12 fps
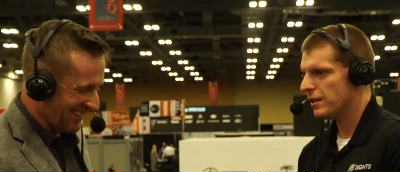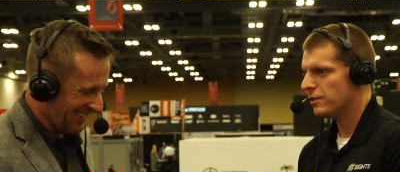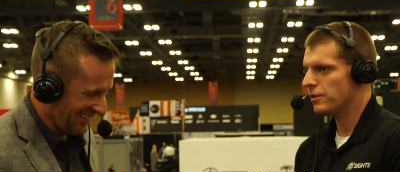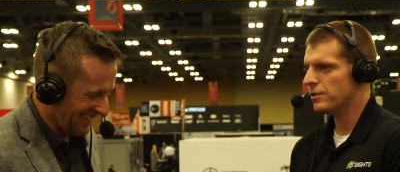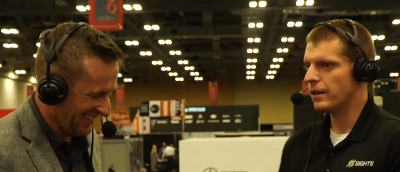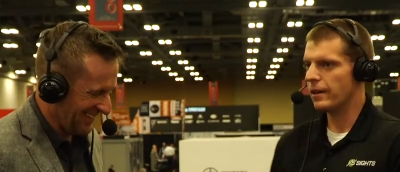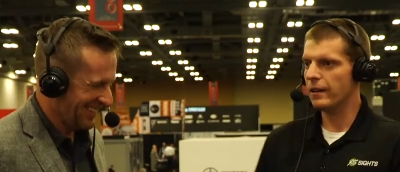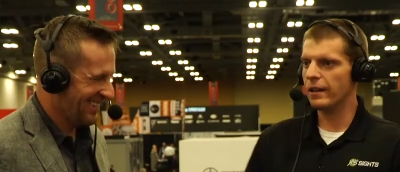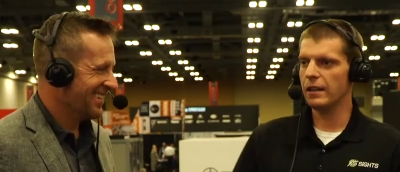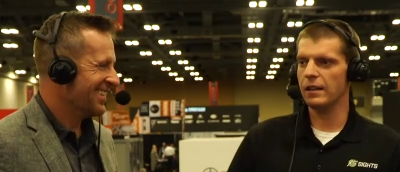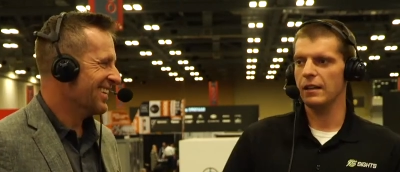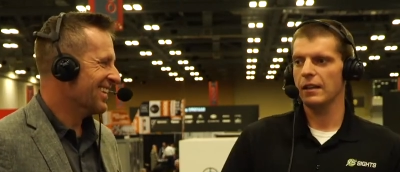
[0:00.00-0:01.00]
Speaker 1: on your
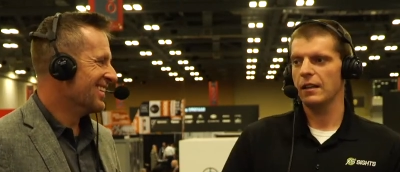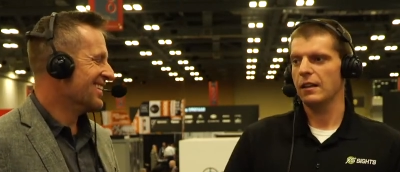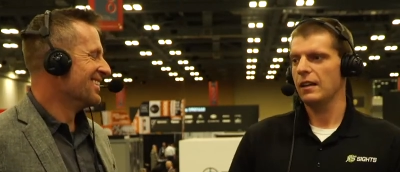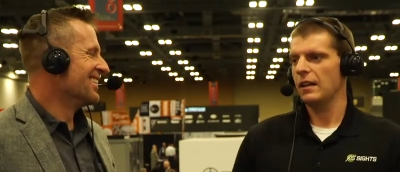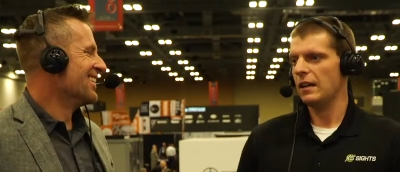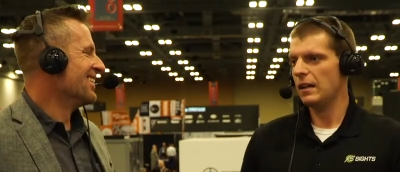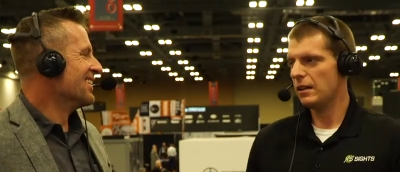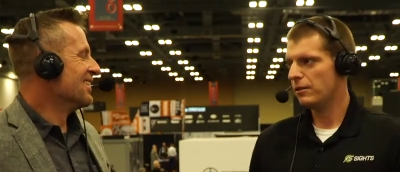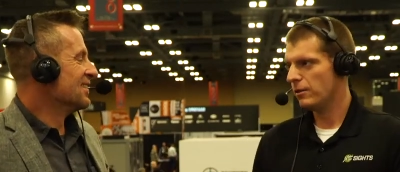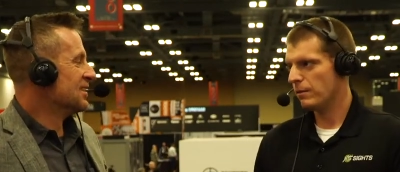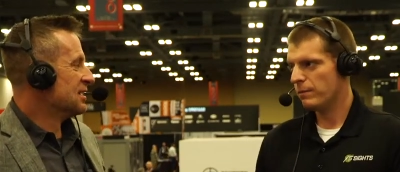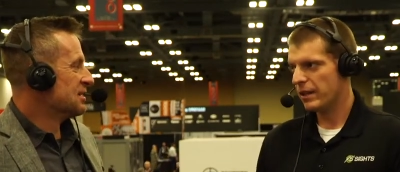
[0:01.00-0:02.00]
target. And
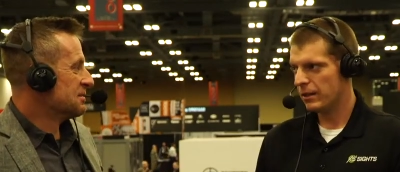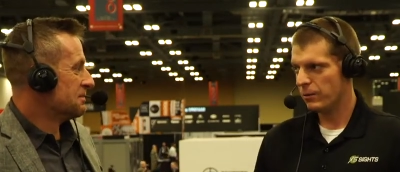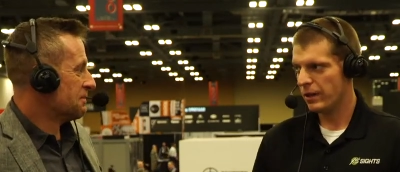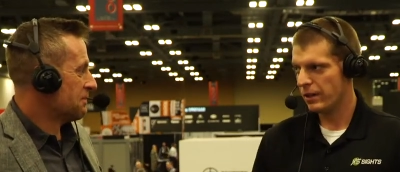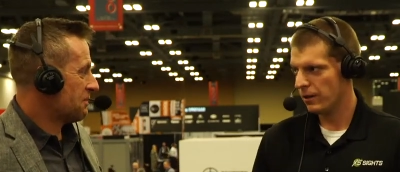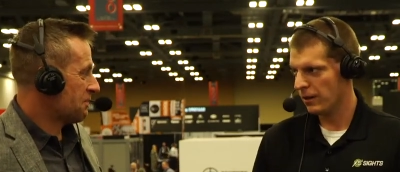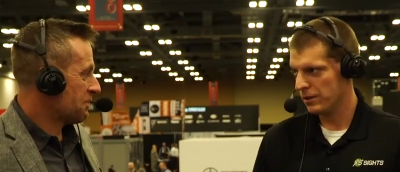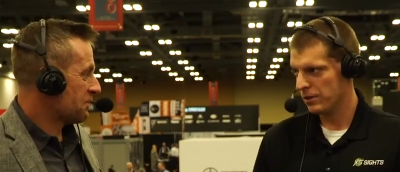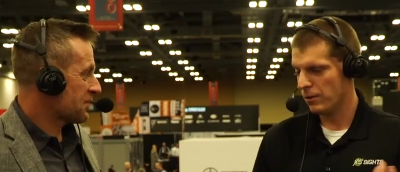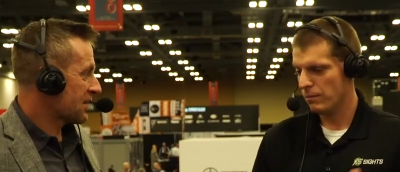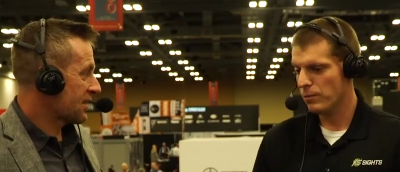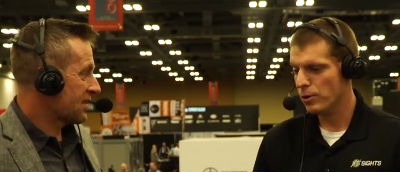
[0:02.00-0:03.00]
you're, by the way, you're
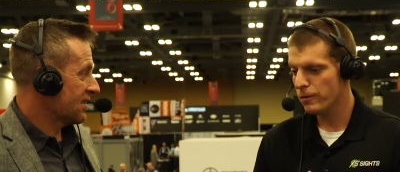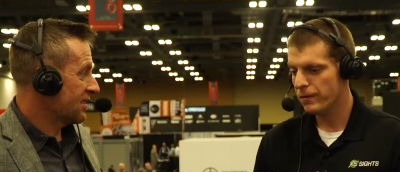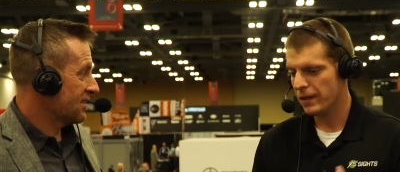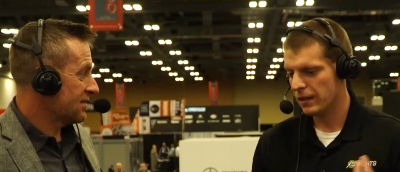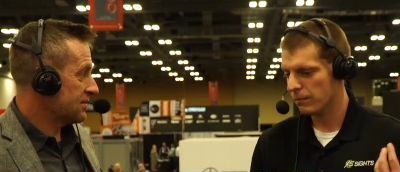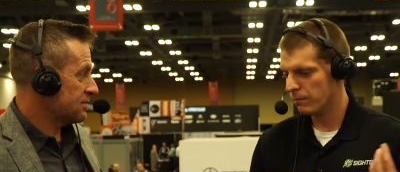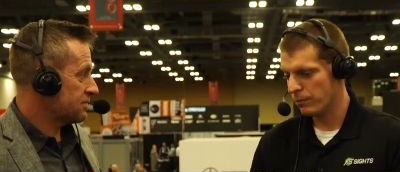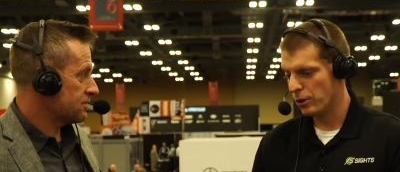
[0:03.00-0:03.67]
also moving.